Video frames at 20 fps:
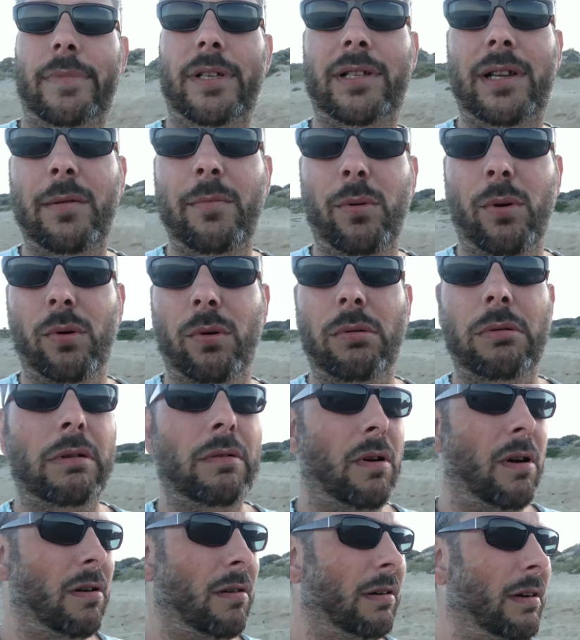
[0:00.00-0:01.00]
Simple,
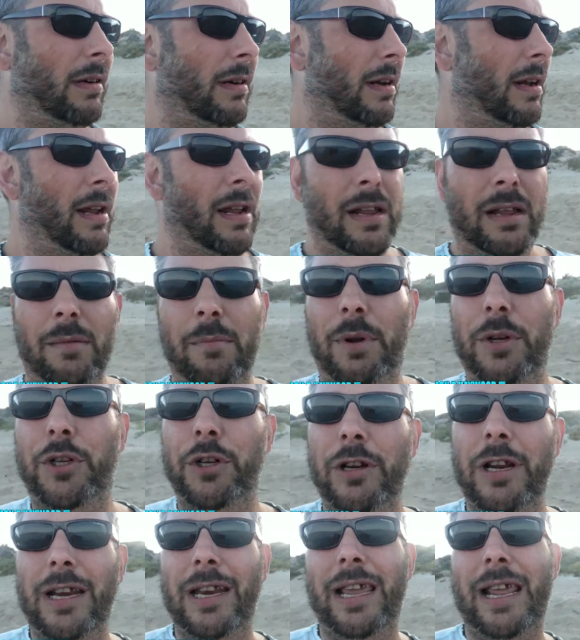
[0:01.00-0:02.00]
right? But
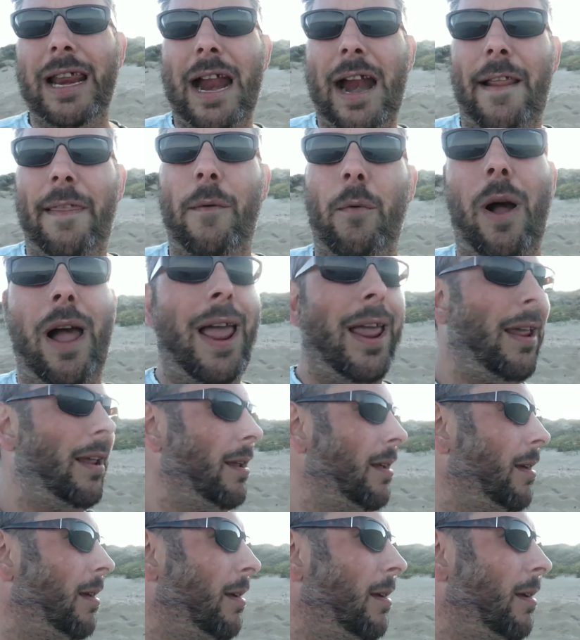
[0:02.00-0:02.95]
you need to get out of the way.